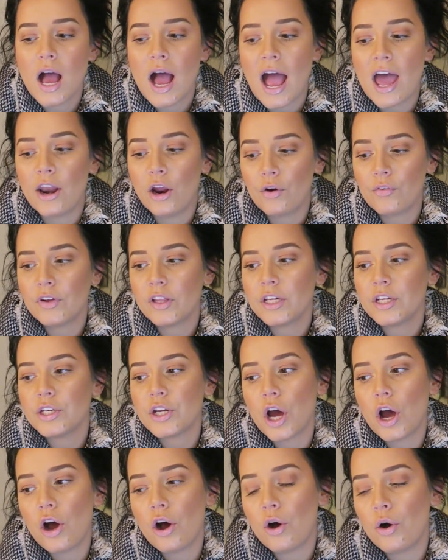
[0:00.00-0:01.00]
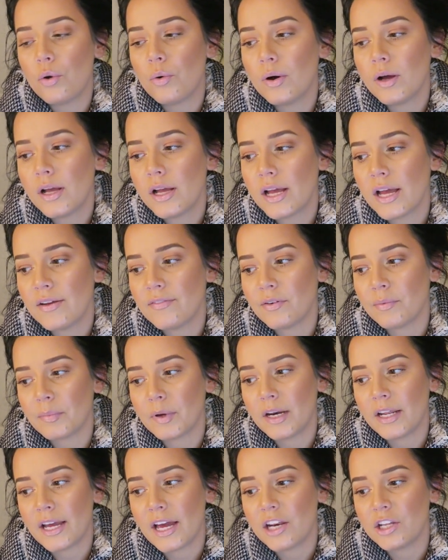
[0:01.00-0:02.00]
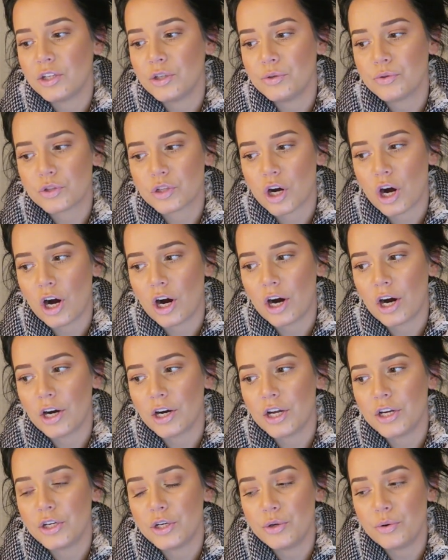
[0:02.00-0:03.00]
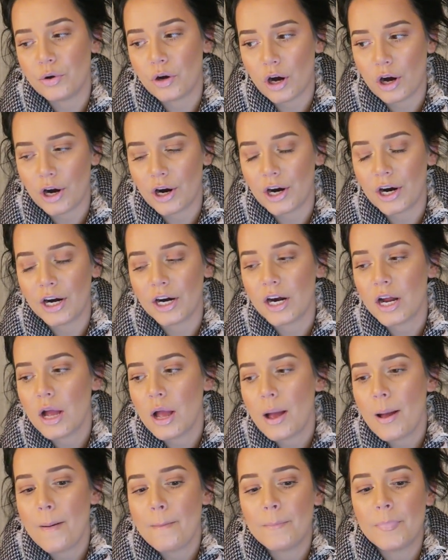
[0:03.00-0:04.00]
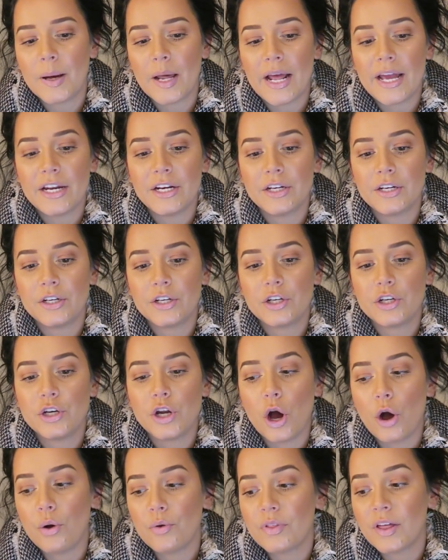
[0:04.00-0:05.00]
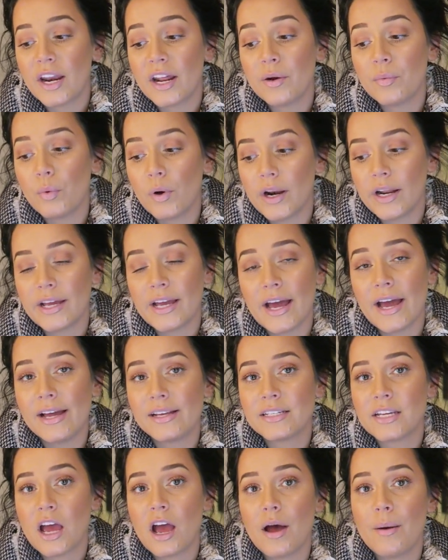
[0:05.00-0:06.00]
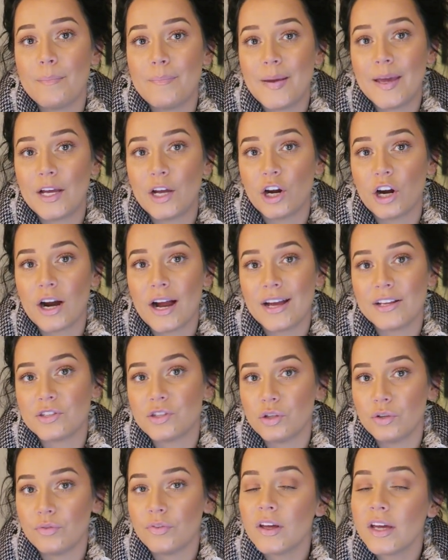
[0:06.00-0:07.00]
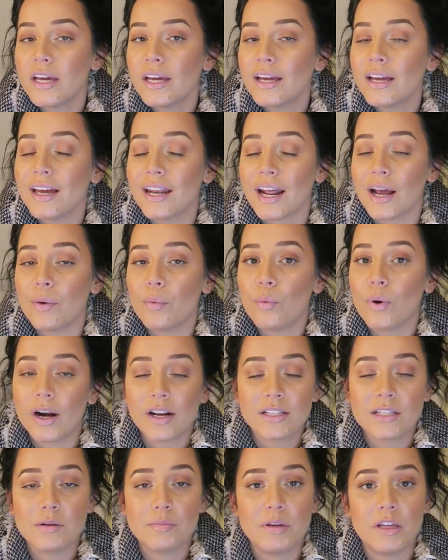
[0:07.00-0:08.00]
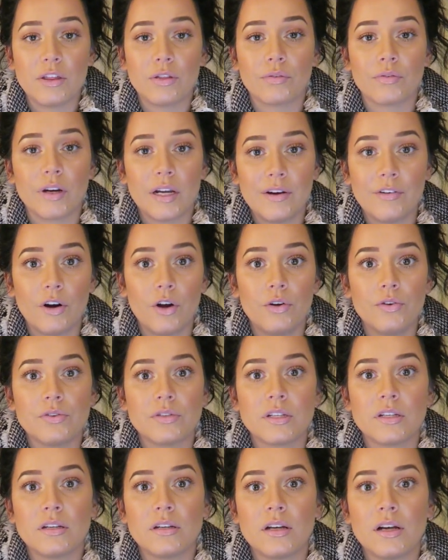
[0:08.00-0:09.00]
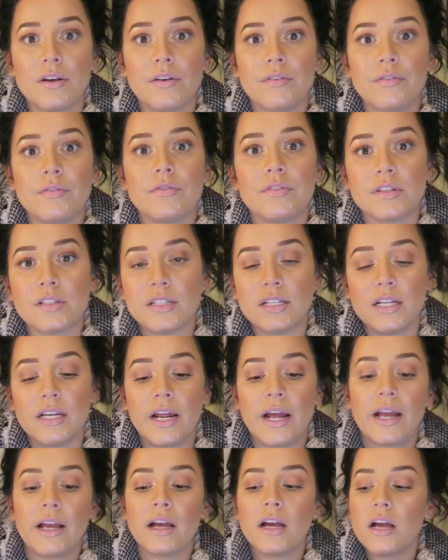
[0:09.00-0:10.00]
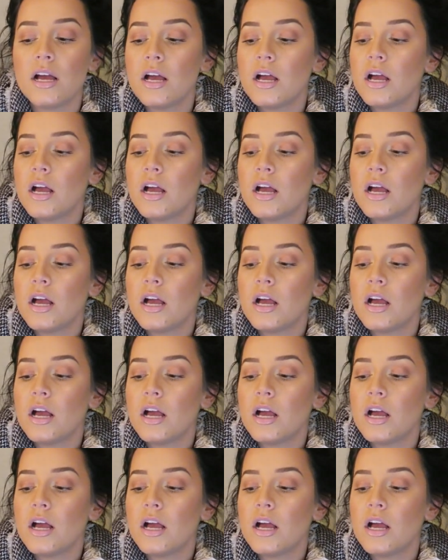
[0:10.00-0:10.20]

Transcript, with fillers: I don't really know if I'm gonna get a used car, a new car, but I know that I wanna get a bigger S U V, and I want it to be three rows of seating.